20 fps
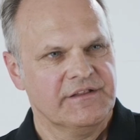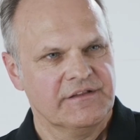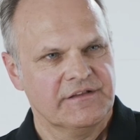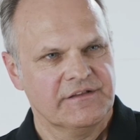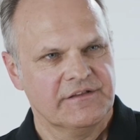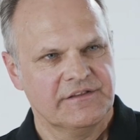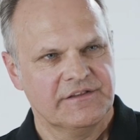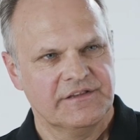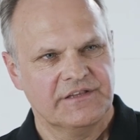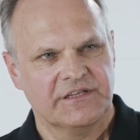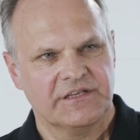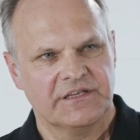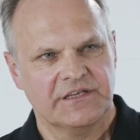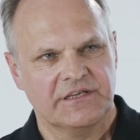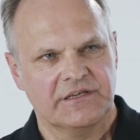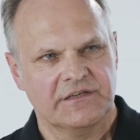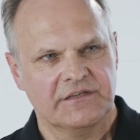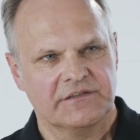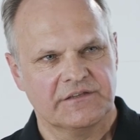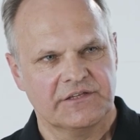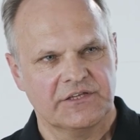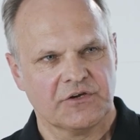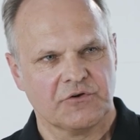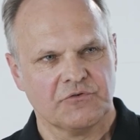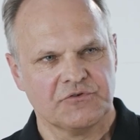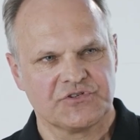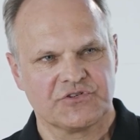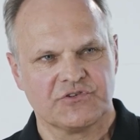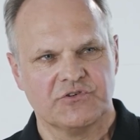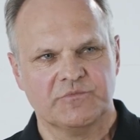and the slip clutch
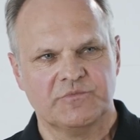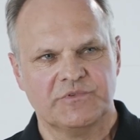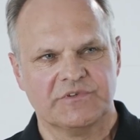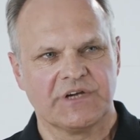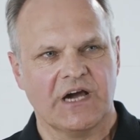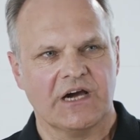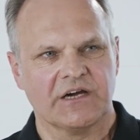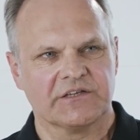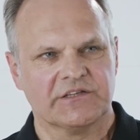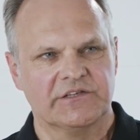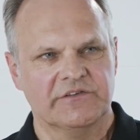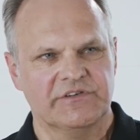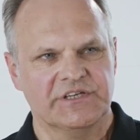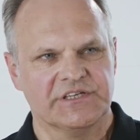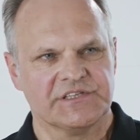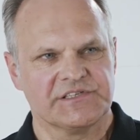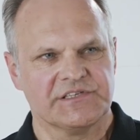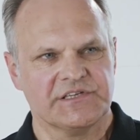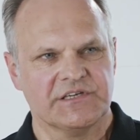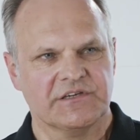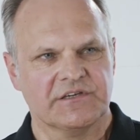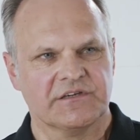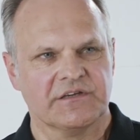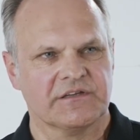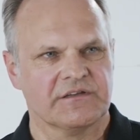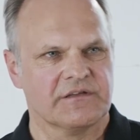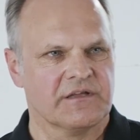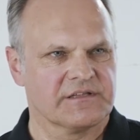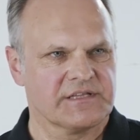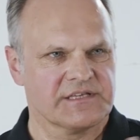gets activated.
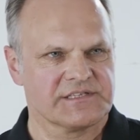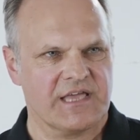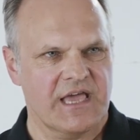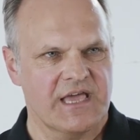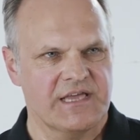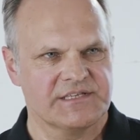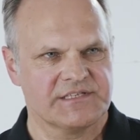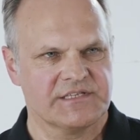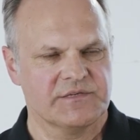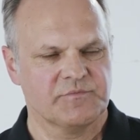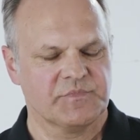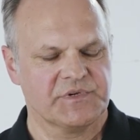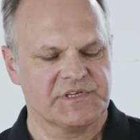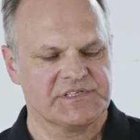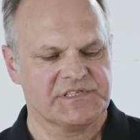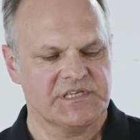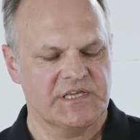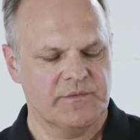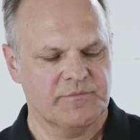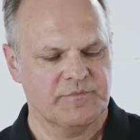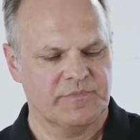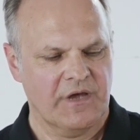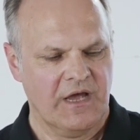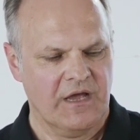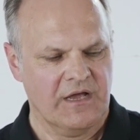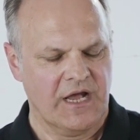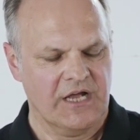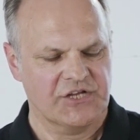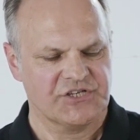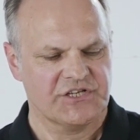The stop disc is on the
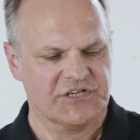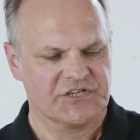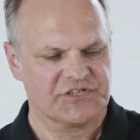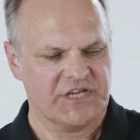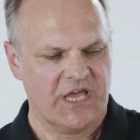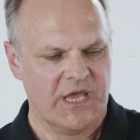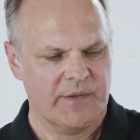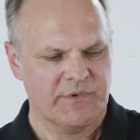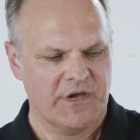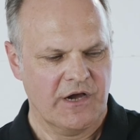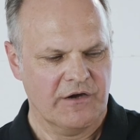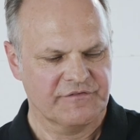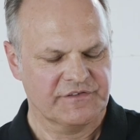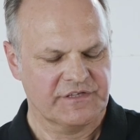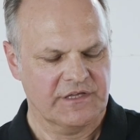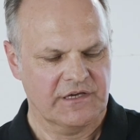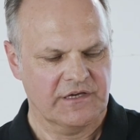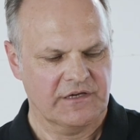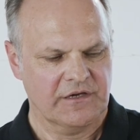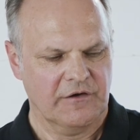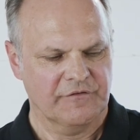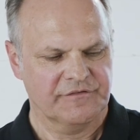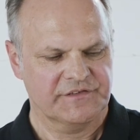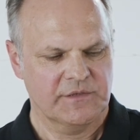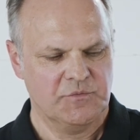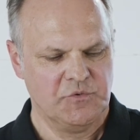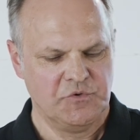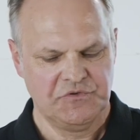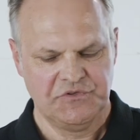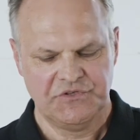substrate, the slip clutch
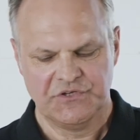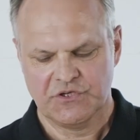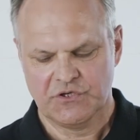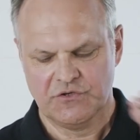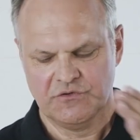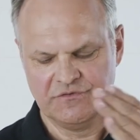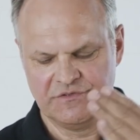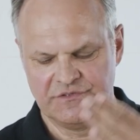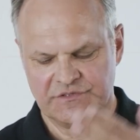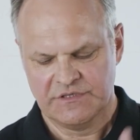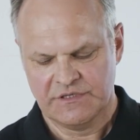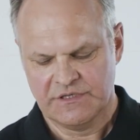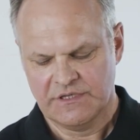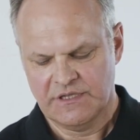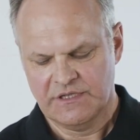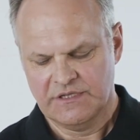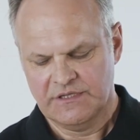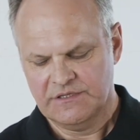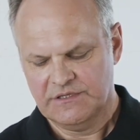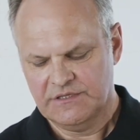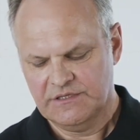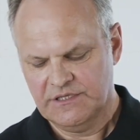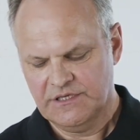is activated.